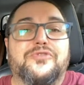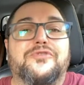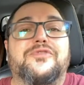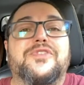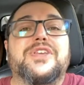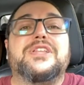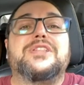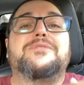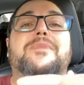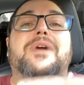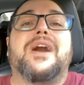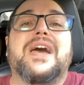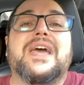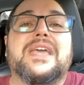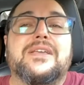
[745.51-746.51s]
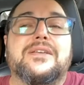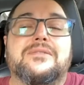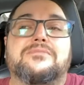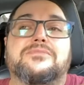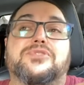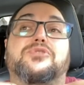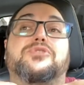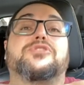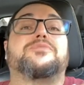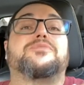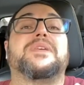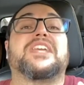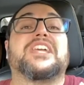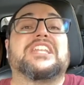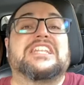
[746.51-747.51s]
feed my, so to
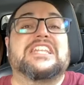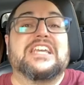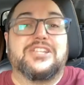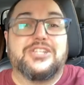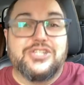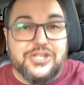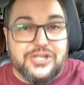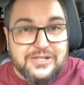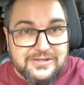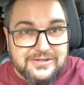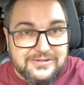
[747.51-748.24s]
speak, addiction.